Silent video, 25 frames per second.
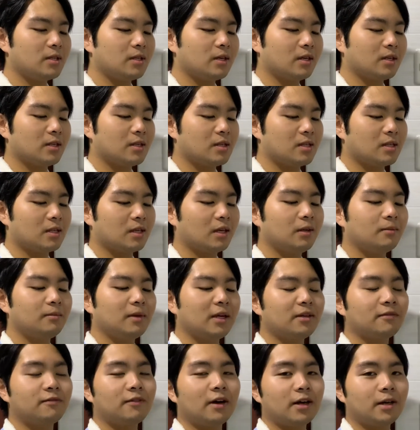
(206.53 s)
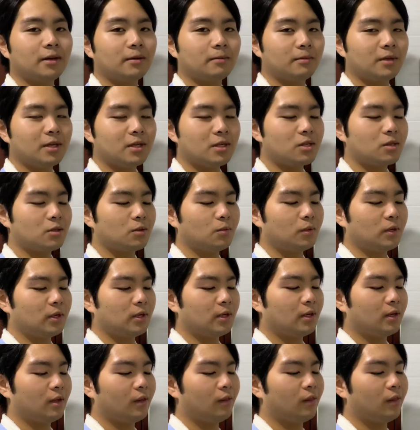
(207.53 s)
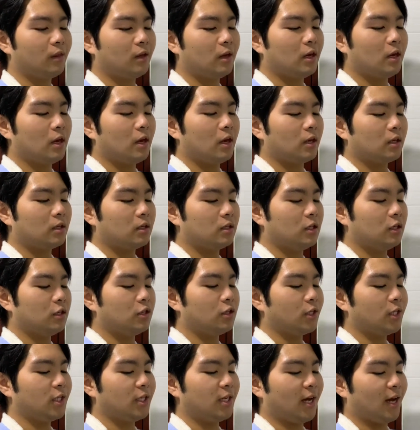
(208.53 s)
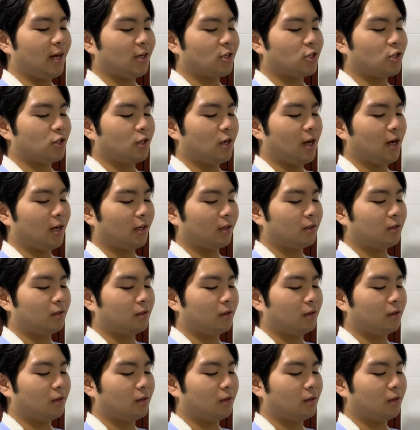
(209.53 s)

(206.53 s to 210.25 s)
It's skin mattifying mist with tea tree extract.